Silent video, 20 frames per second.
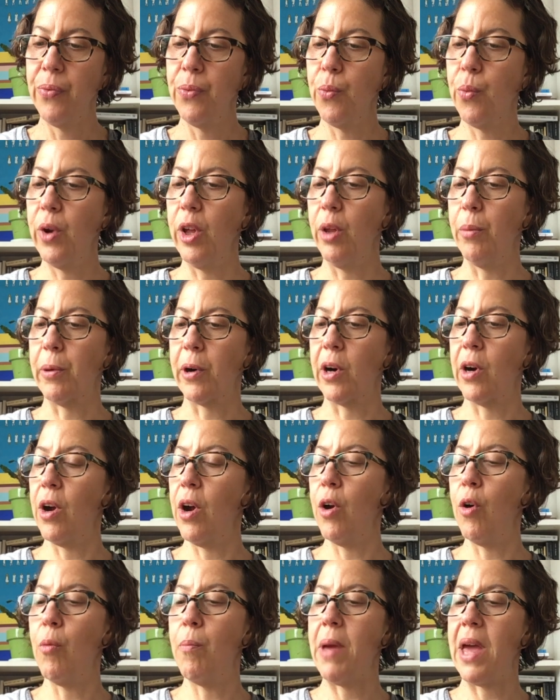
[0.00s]
Wilbur
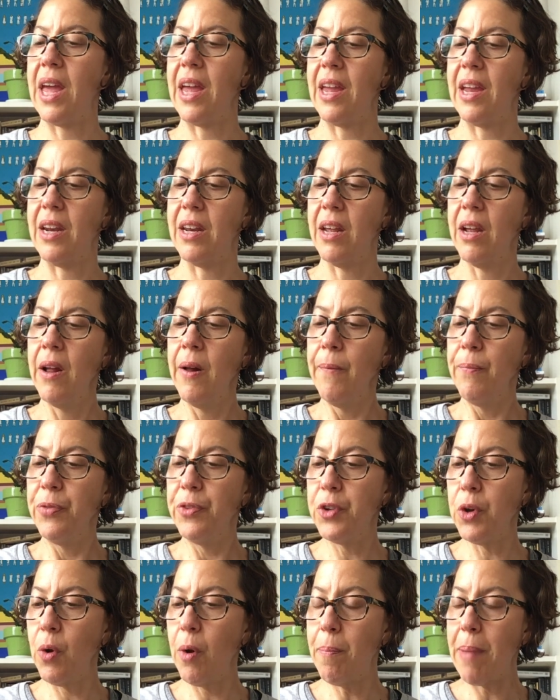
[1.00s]
obeyed.
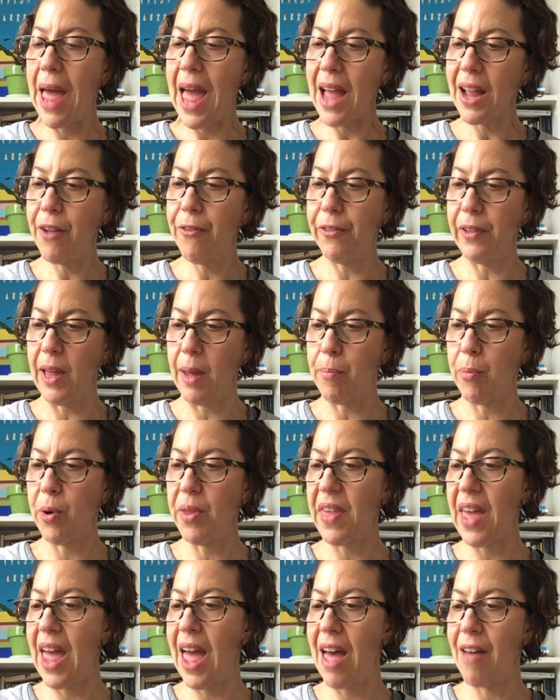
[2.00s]
"Do a backflip
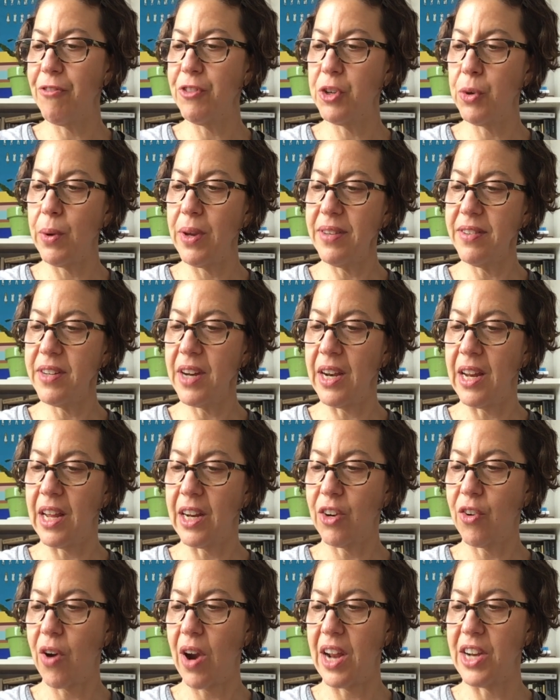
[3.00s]
with a half twist in
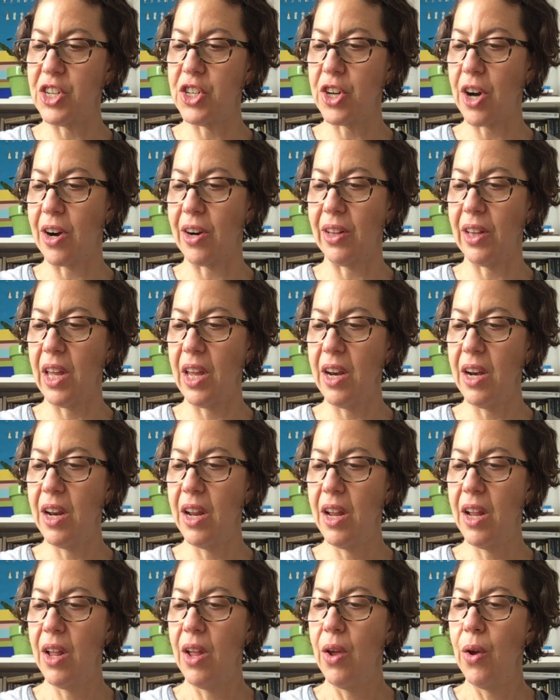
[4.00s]
it," cried Charlotte.
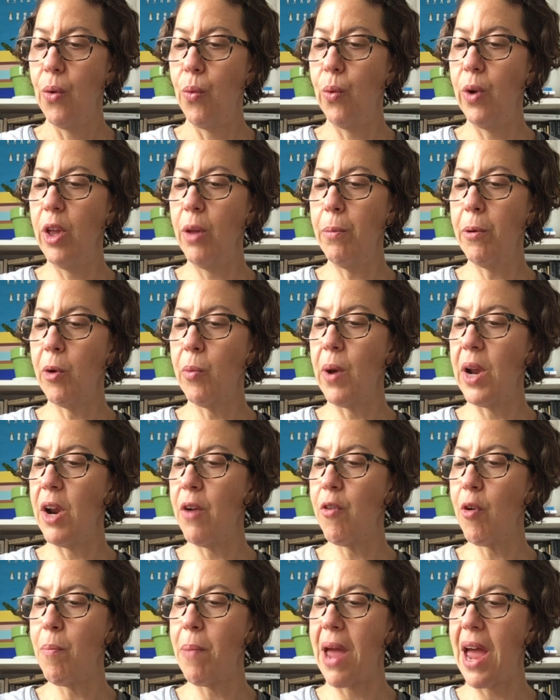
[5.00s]
Wilbur went
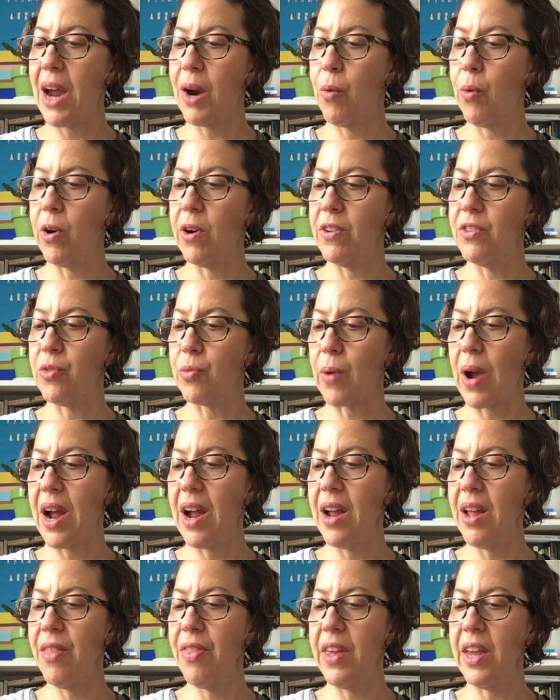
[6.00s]
over backwards,
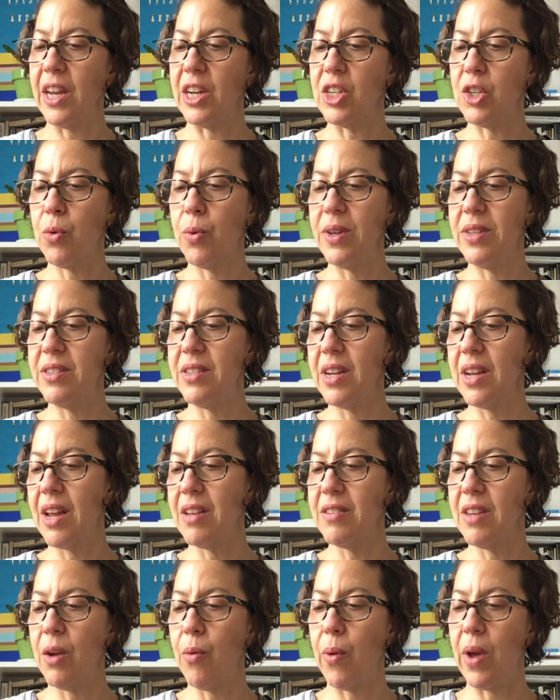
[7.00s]
writhing and twisting
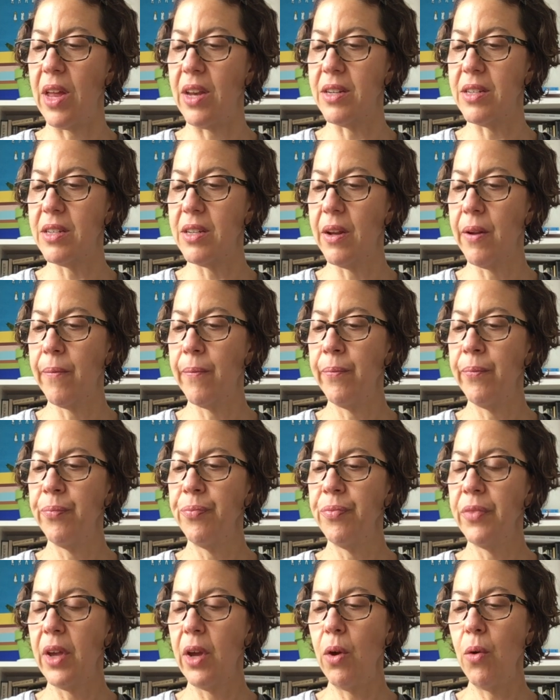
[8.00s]
as he went.
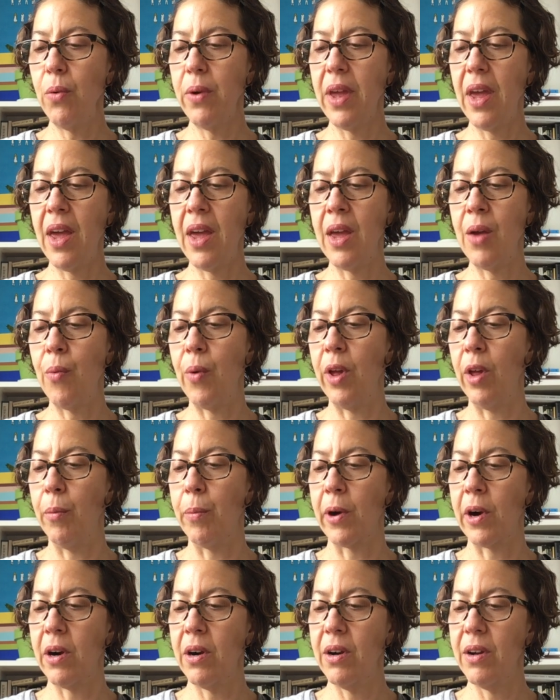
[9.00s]
"Okay,
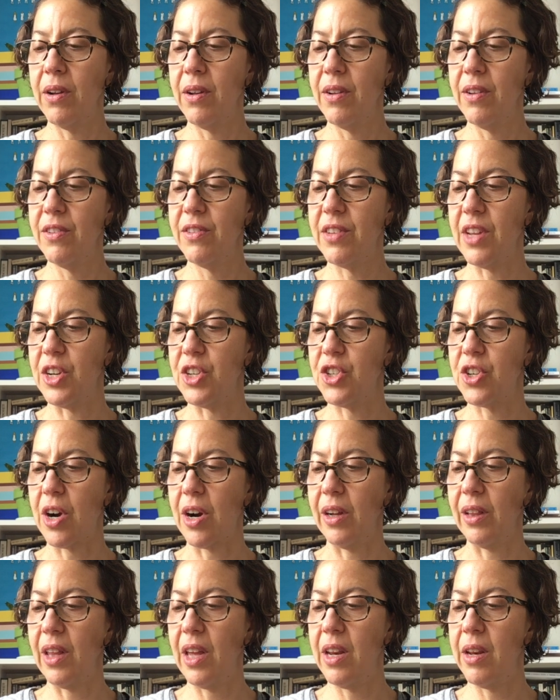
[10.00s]
Wilbur," said
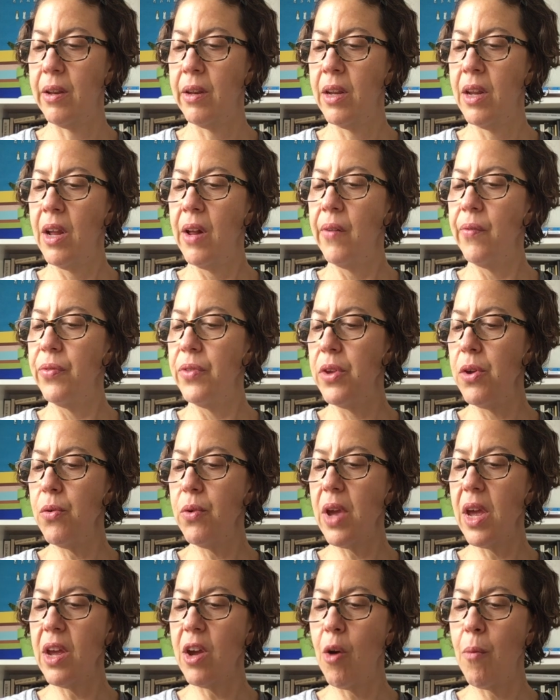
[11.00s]
Charlotte. "You
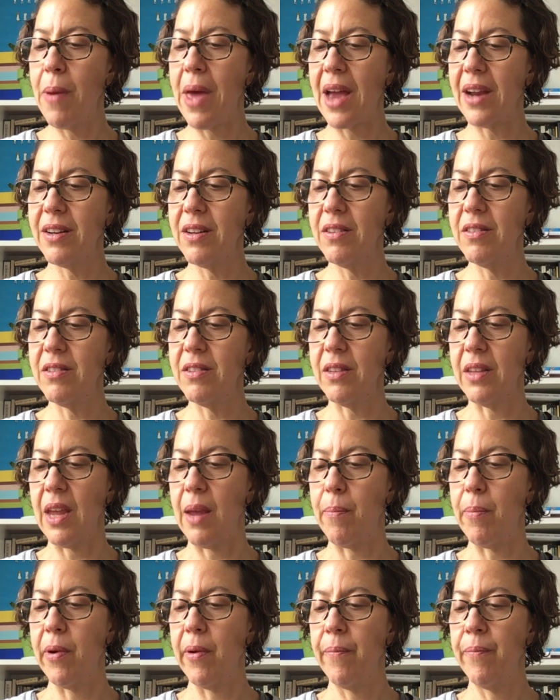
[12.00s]
can go back to
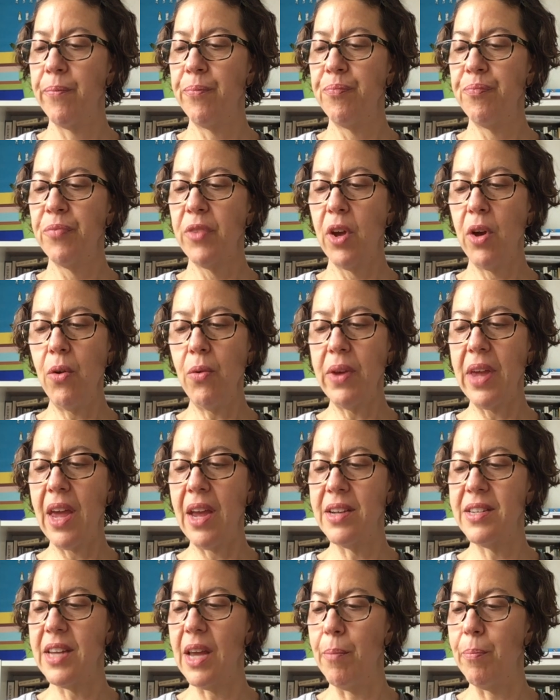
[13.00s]
sleep.
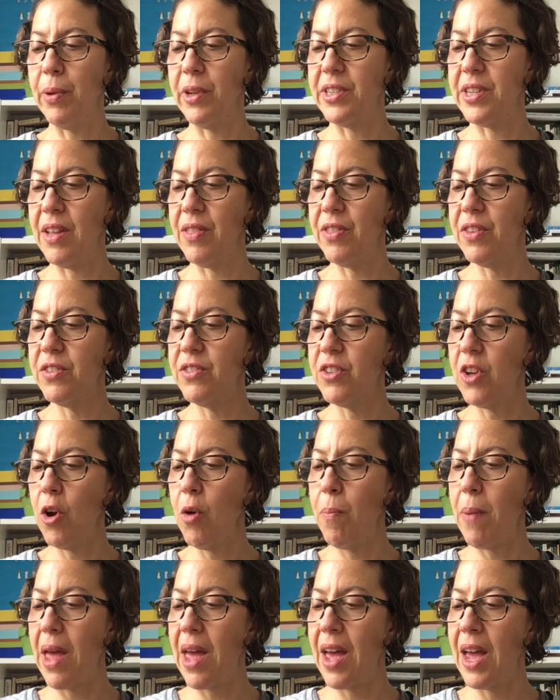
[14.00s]
Okay, Templeton, the
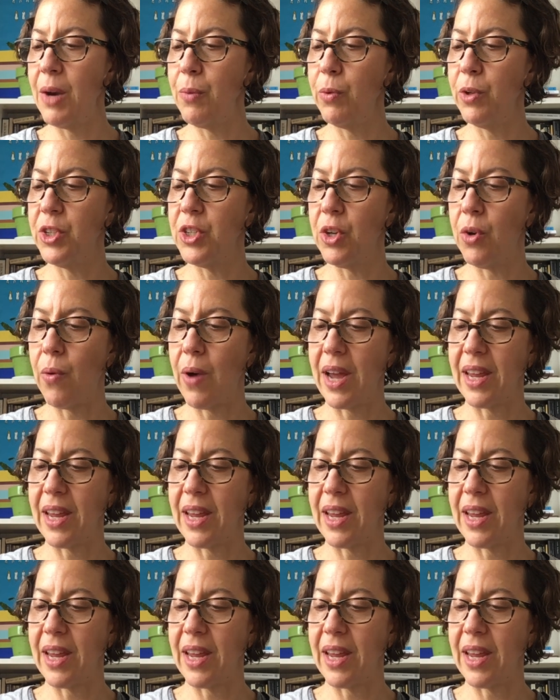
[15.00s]
soap ad will do,